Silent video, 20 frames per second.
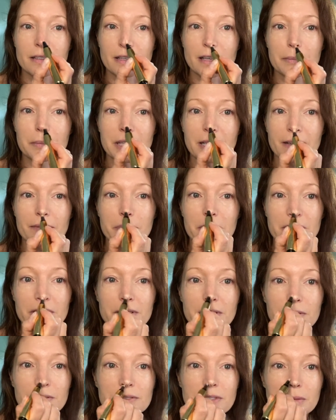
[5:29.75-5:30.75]
I mean, I've
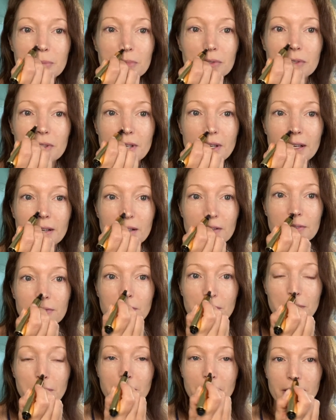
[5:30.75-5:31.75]
been using Beautycounter
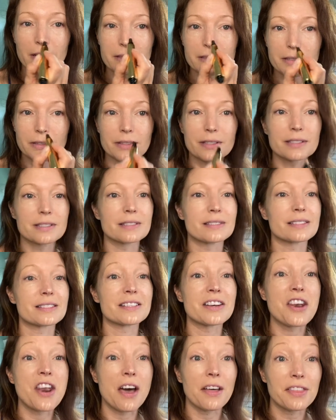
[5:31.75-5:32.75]
for a while, so this is
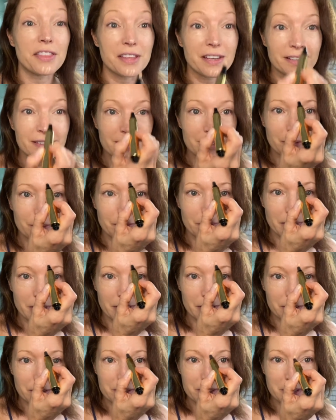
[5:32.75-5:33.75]
nothing to what
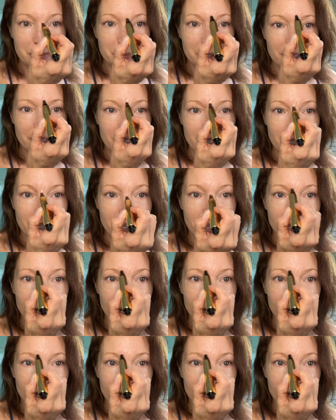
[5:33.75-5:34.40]
it used to be.